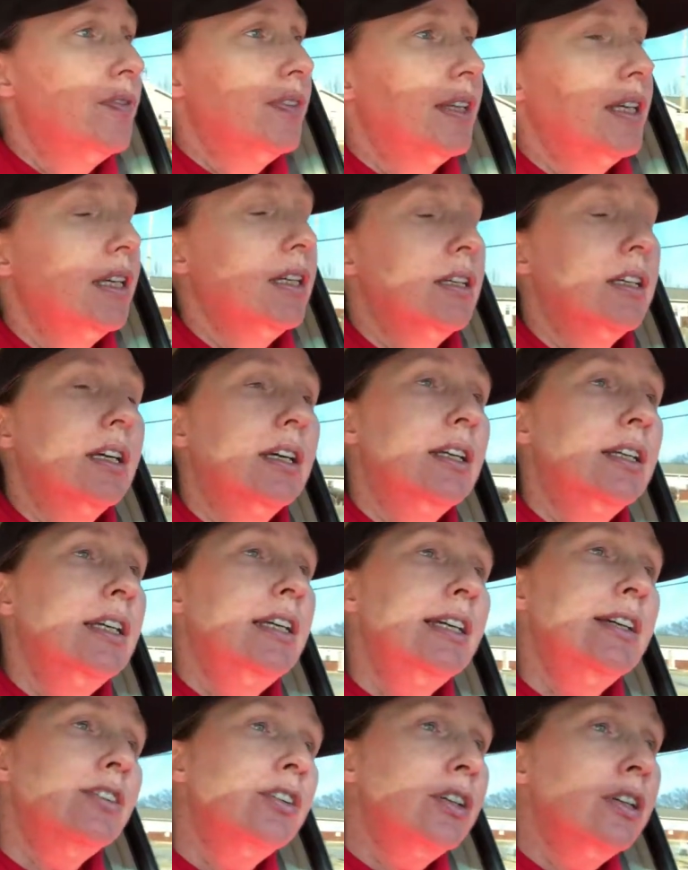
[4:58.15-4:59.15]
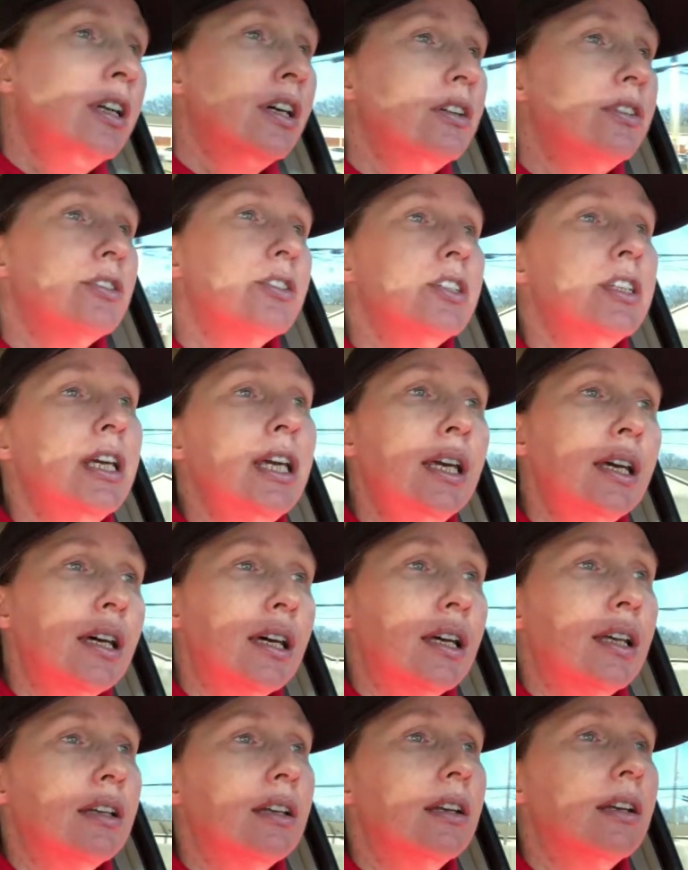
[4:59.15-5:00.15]
and he couldn't
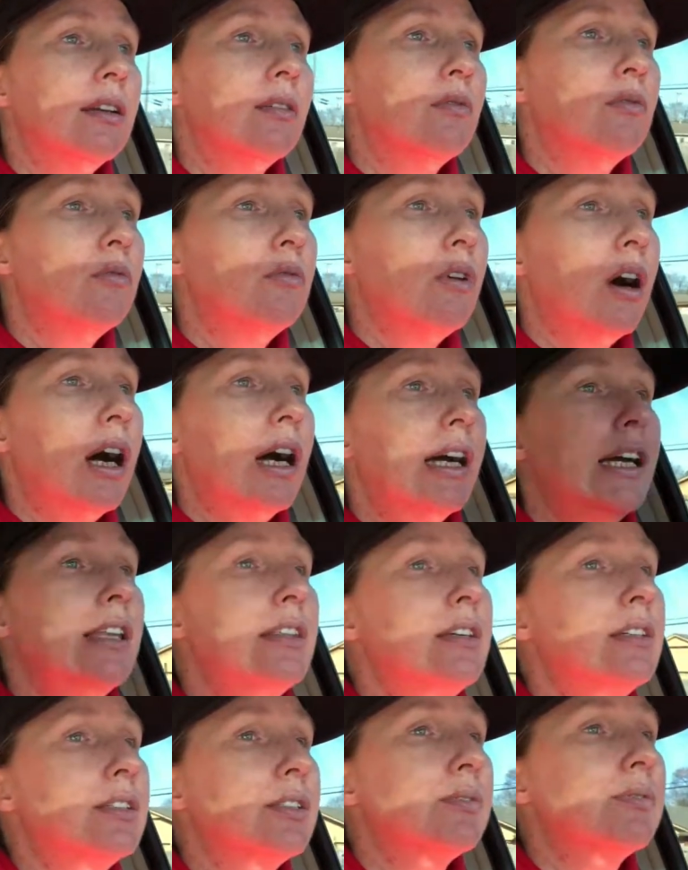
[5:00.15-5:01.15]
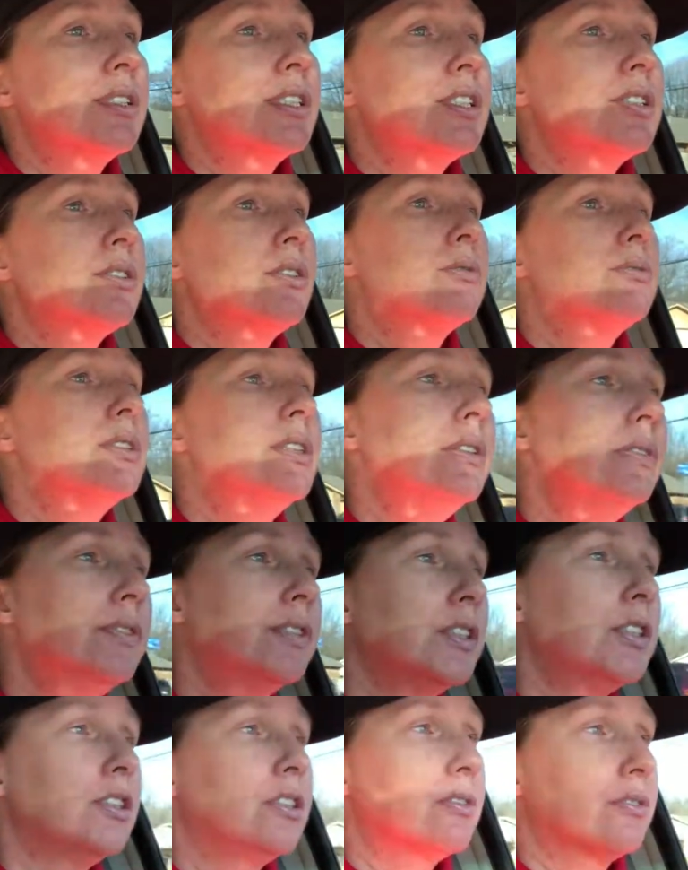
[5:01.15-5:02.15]
understand why this was so
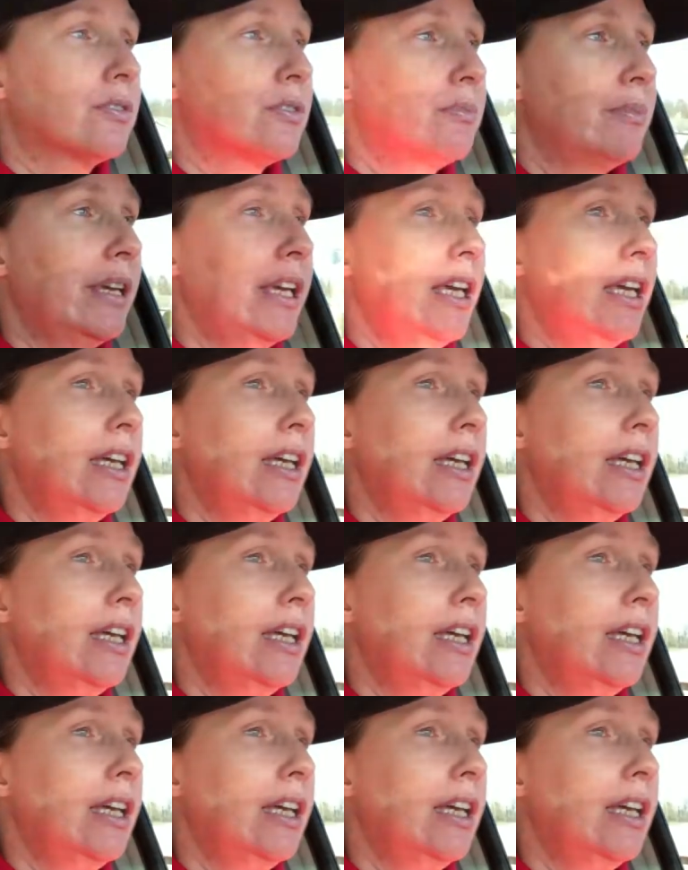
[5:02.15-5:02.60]
difficult for me.